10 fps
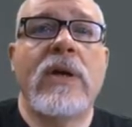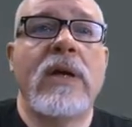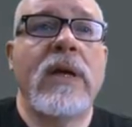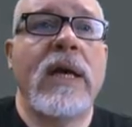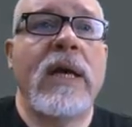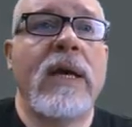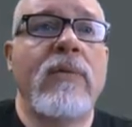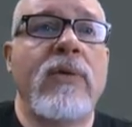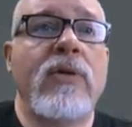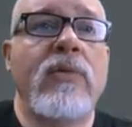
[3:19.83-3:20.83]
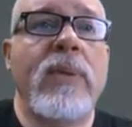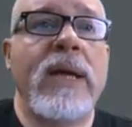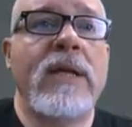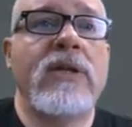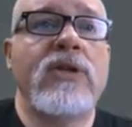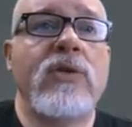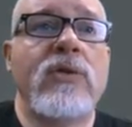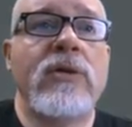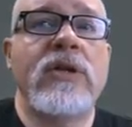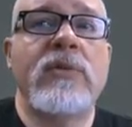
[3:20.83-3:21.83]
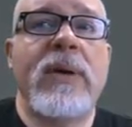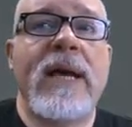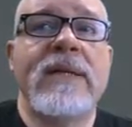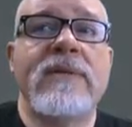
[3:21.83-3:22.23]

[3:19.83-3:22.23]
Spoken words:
and we'll do pain in the shoulder and spasm